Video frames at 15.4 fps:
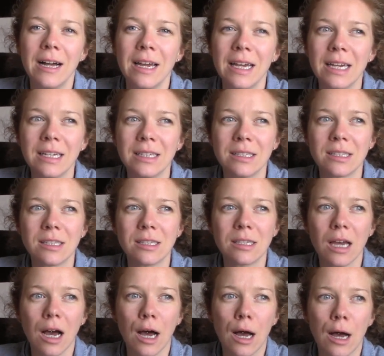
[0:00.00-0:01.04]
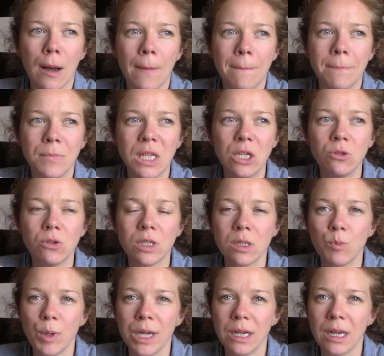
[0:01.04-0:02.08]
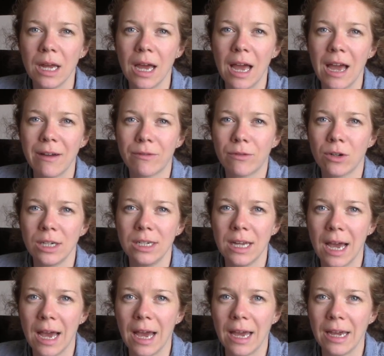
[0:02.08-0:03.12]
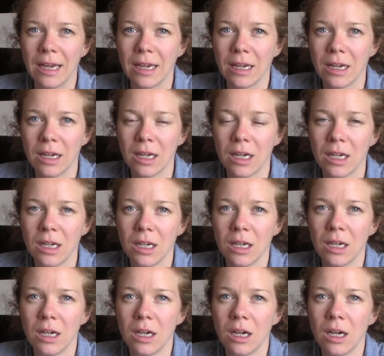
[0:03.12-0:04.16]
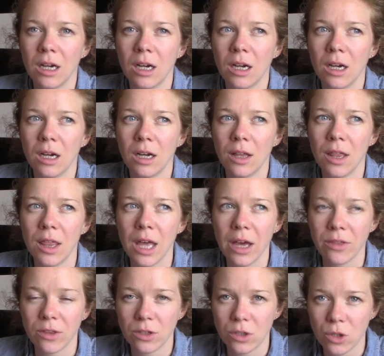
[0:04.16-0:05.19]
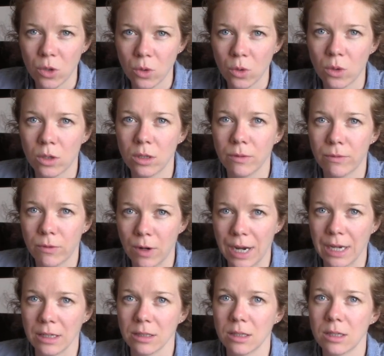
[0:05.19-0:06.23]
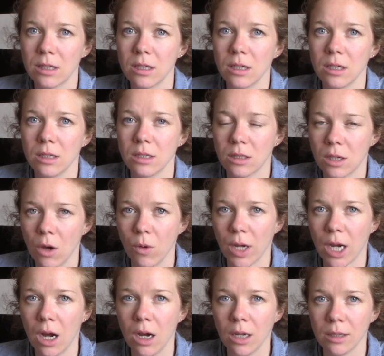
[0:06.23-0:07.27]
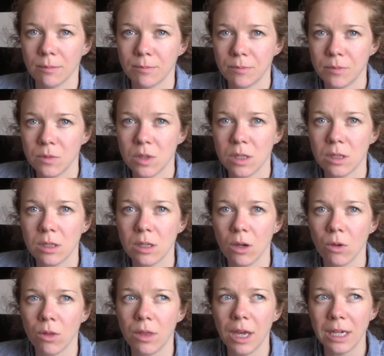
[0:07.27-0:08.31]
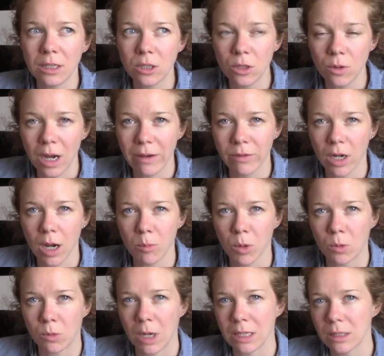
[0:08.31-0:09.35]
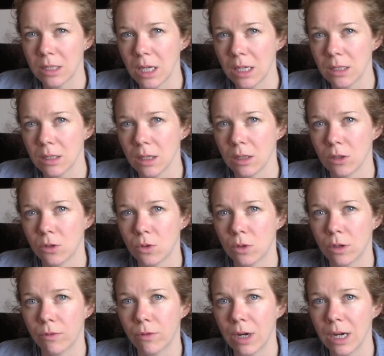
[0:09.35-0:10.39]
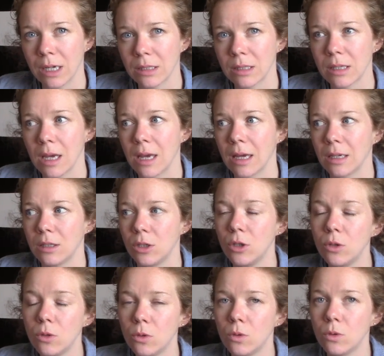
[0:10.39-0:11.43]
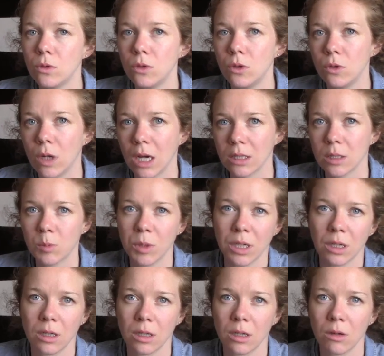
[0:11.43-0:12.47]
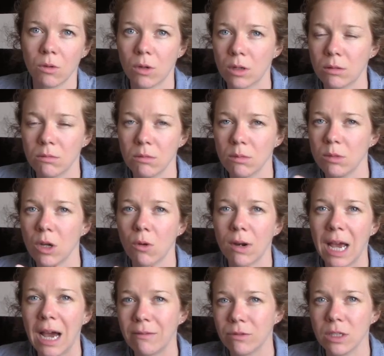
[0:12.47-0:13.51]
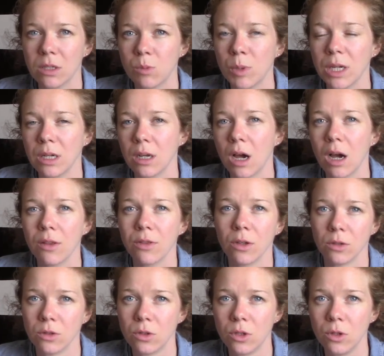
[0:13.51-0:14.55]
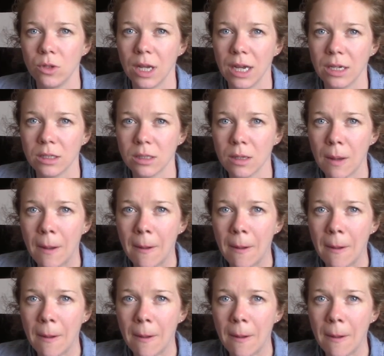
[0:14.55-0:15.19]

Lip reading: It's you spin every day that the Tour de France is going on. So they do have a couple rest days in the Tour de France, and you do not spin or don't have to spin on those 2 days.